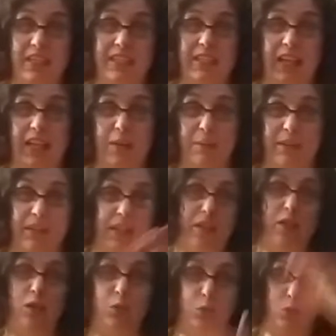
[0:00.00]
Ottoman. I don't
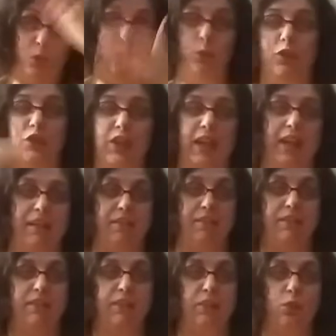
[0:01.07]
know which half
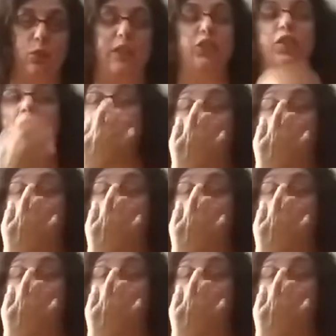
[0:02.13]
is which.